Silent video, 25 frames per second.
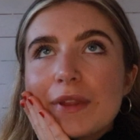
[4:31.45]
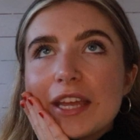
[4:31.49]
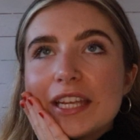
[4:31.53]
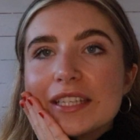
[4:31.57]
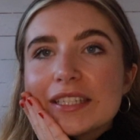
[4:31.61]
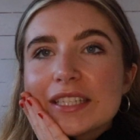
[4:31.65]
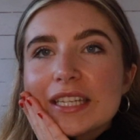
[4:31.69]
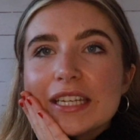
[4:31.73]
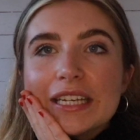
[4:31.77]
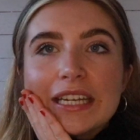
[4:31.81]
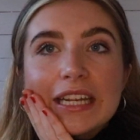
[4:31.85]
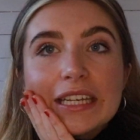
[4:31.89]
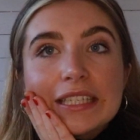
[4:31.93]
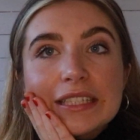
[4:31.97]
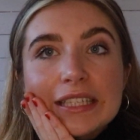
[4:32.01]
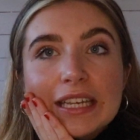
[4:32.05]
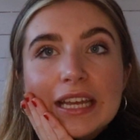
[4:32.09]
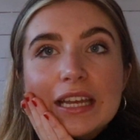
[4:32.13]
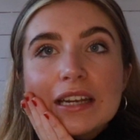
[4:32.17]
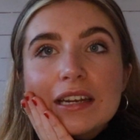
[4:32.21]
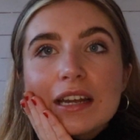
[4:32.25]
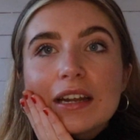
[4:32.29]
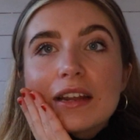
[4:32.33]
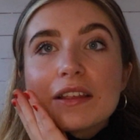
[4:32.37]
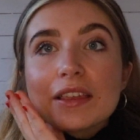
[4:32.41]
into
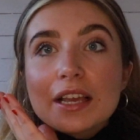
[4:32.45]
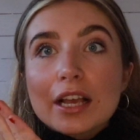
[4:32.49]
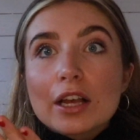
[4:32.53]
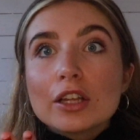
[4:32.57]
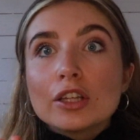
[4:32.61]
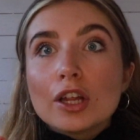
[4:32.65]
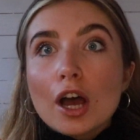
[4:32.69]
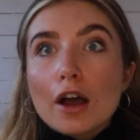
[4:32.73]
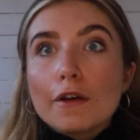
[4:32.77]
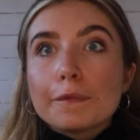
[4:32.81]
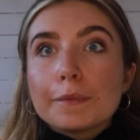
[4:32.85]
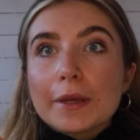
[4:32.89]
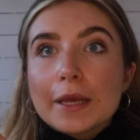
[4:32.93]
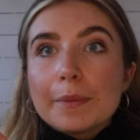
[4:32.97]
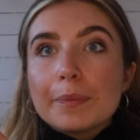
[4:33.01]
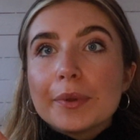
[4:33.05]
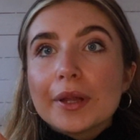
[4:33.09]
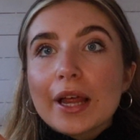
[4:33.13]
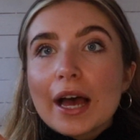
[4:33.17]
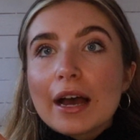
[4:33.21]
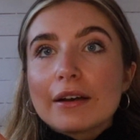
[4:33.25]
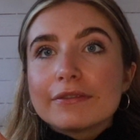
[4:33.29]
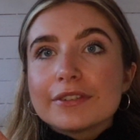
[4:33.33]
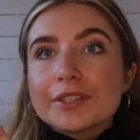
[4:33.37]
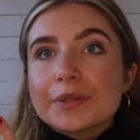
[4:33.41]
knitting, and I think a lot of people
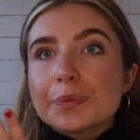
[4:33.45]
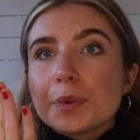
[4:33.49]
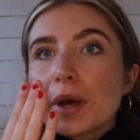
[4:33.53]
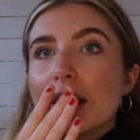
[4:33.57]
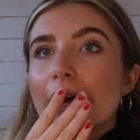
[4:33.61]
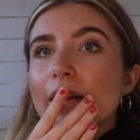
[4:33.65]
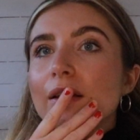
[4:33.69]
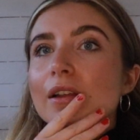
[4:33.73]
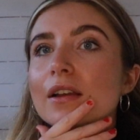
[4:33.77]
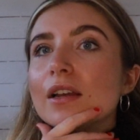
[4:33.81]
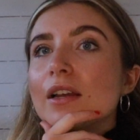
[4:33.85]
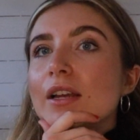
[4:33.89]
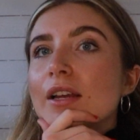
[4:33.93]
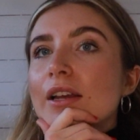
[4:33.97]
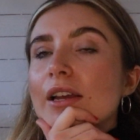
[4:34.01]
have as well.